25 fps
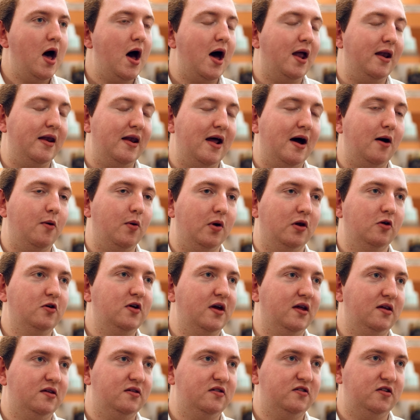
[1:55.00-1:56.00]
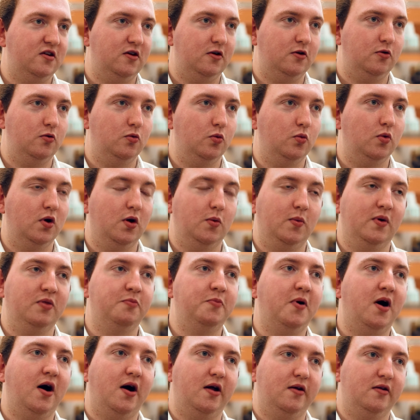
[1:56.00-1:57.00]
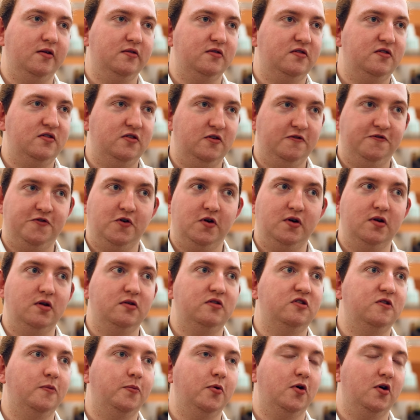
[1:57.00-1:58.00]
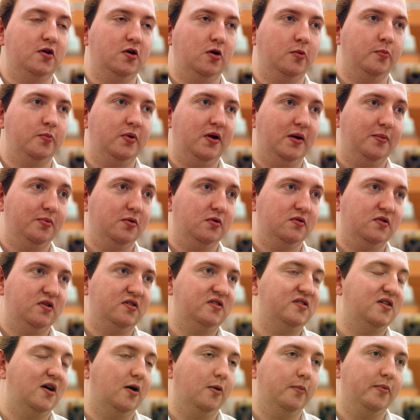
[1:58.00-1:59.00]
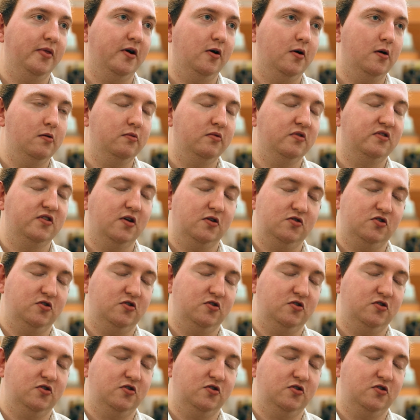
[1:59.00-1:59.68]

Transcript: And now we're looking to work with partners to fund and support young people to set up their own social